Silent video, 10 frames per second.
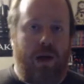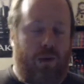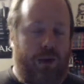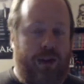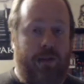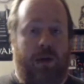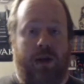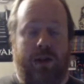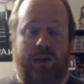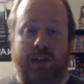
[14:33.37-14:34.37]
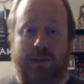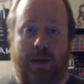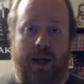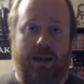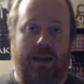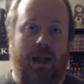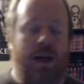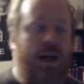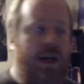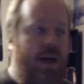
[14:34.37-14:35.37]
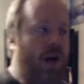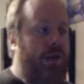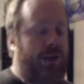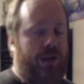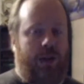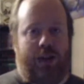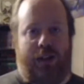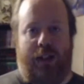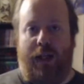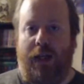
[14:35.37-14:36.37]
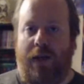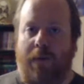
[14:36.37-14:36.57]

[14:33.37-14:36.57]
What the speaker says: We're seeing parts of his past. Now we're starting to see